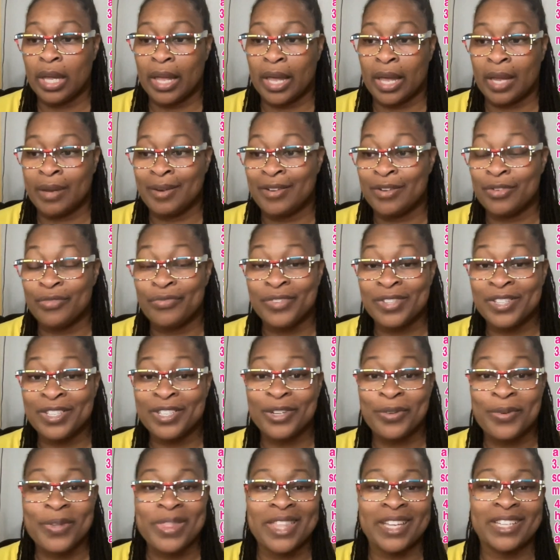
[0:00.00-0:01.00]
I don't really
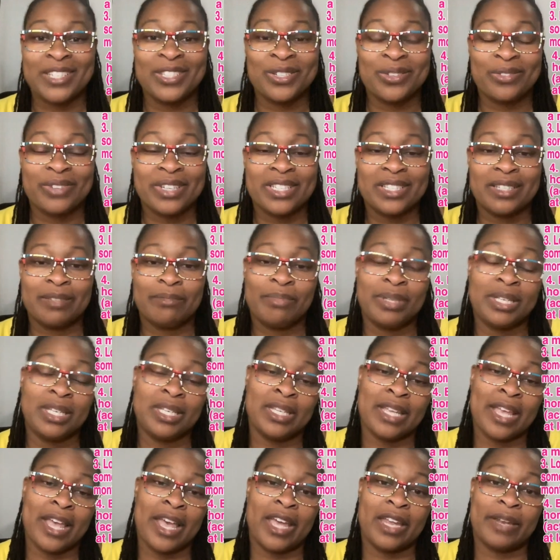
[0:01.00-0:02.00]
know what that's going to be
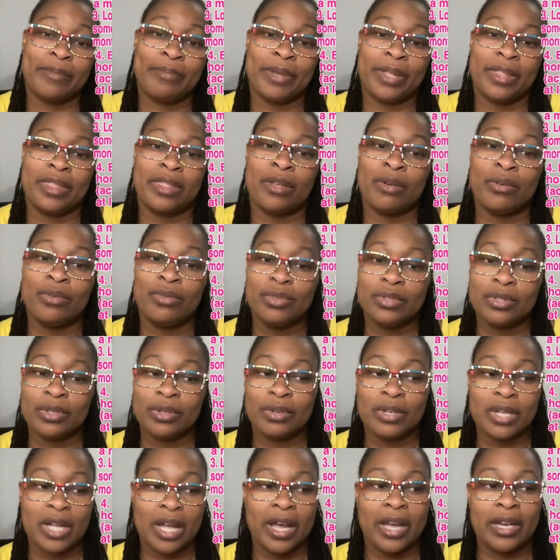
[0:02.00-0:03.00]
yet, but those
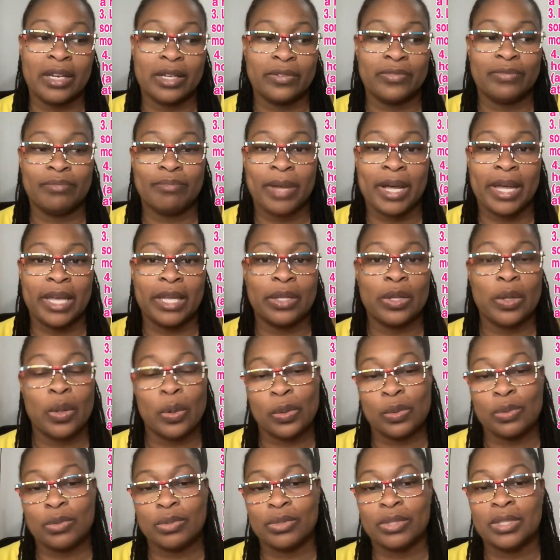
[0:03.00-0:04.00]
are kind of my
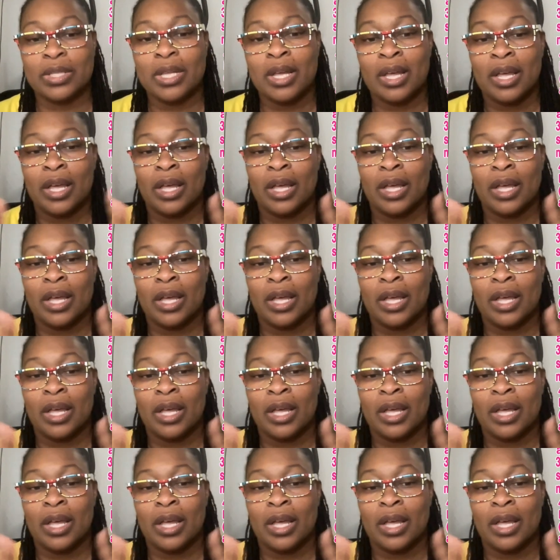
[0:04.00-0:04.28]
goals